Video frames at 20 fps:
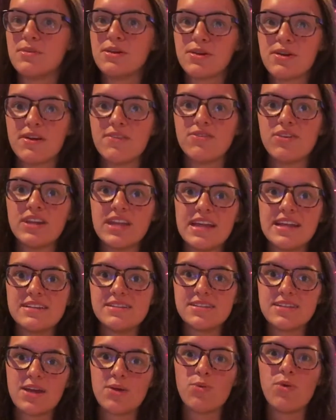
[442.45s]
mirror every day
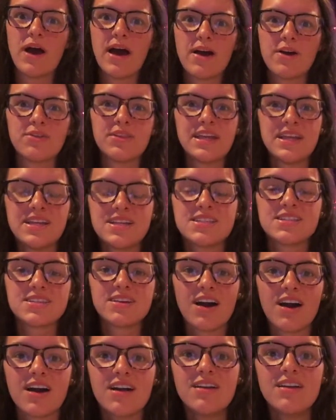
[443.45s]
and say, wow, thanks,
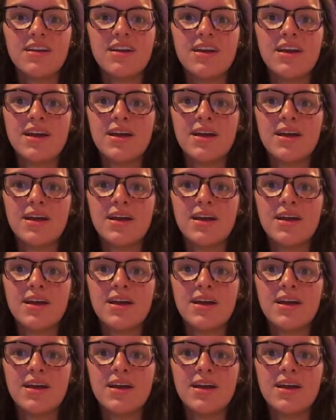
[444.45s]
God.